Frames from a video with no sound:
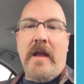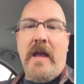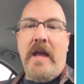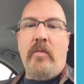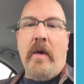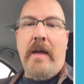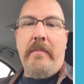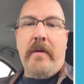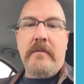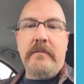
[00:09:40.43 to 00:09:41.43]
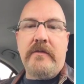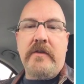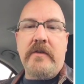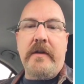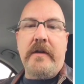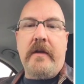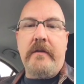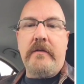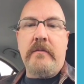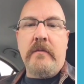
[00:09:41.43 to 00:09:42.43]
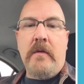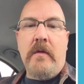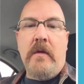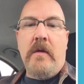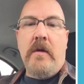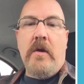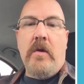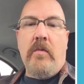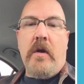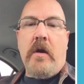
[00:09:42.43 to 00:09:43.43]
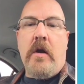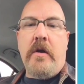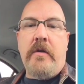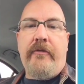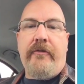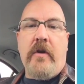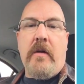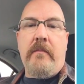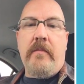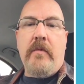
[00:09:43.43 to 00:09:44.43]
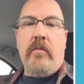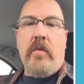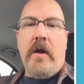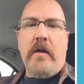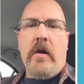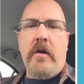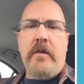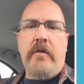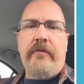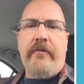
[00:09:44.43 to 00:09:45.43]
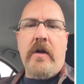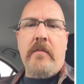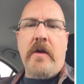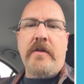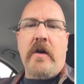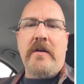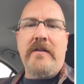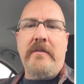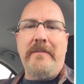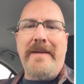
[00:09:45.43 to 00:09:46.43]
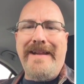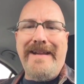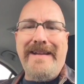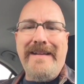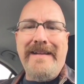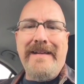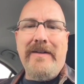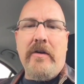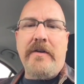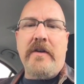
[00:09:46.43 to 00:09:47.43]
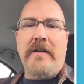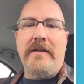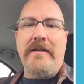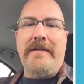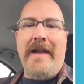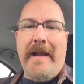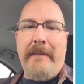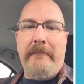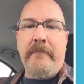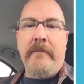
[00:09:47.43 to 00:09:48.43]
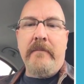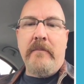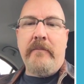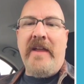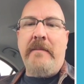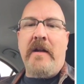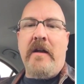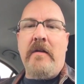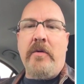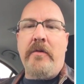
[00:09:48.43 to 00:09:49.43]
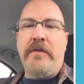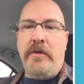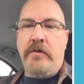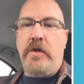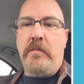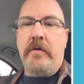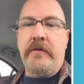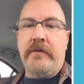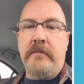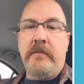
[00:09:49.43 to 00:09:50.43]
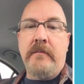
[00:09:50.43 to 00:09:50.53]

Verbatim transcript: Hey, Webb, somebody says. What are you from? What are you from? Are you talking to me or are you talking to Dame? Dame and I are both YouTubers.